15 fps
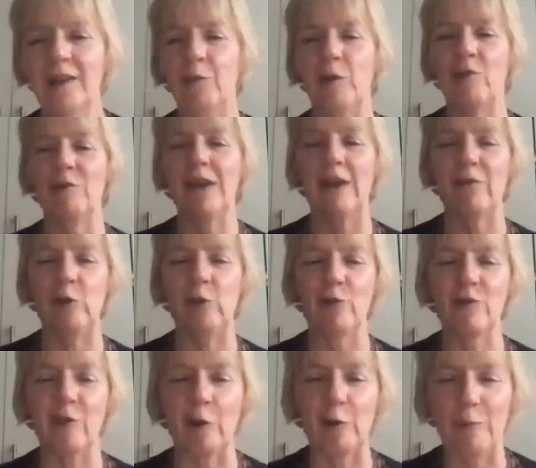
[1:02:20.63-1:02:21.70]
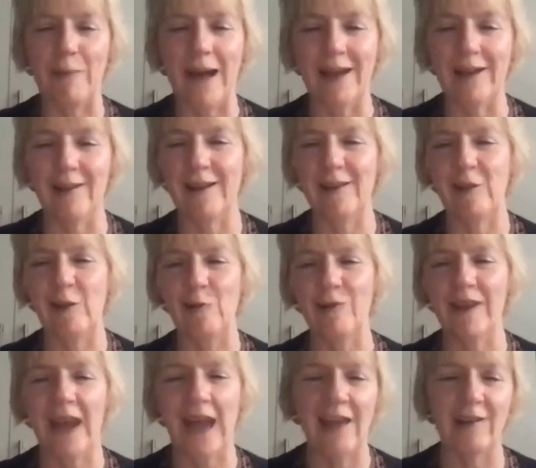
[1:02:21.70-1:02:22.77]
you could never use solar panel in the
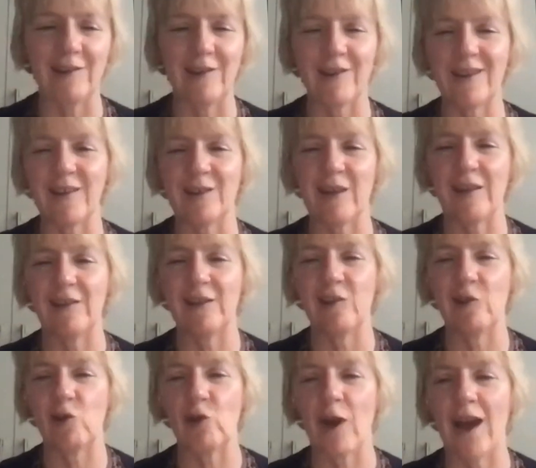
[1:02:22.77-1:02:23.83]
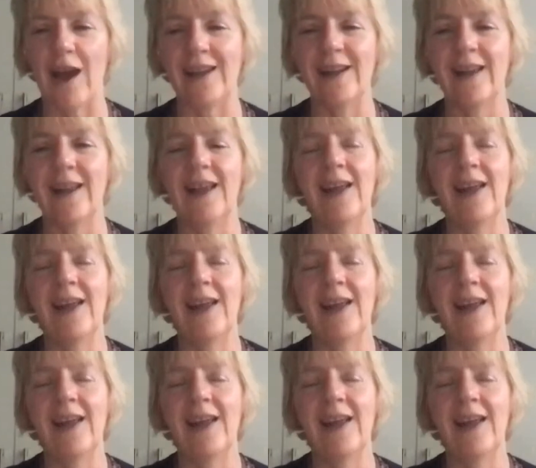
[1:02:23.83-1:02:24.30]
UK because the sun didn't shine.